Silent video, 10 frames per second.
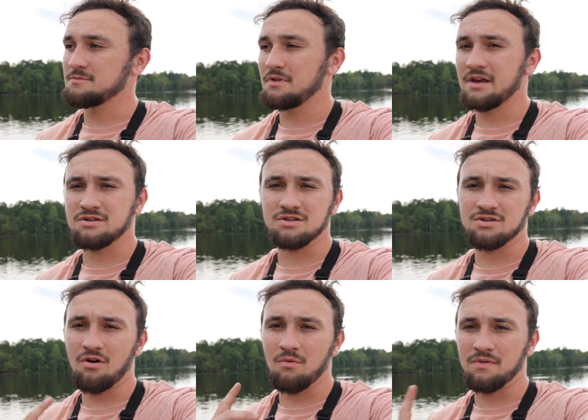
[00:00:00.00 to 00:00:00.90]
But let's just
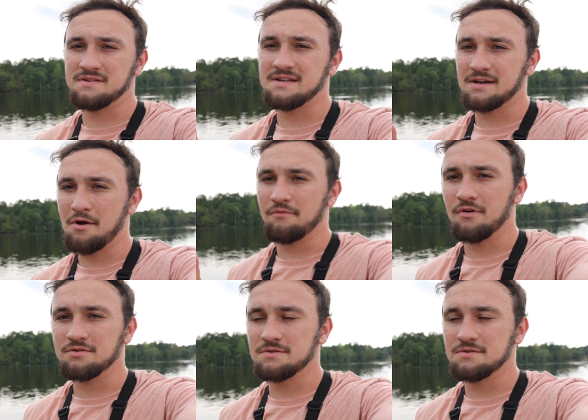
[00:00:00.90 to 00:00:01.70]
start with the Senko first.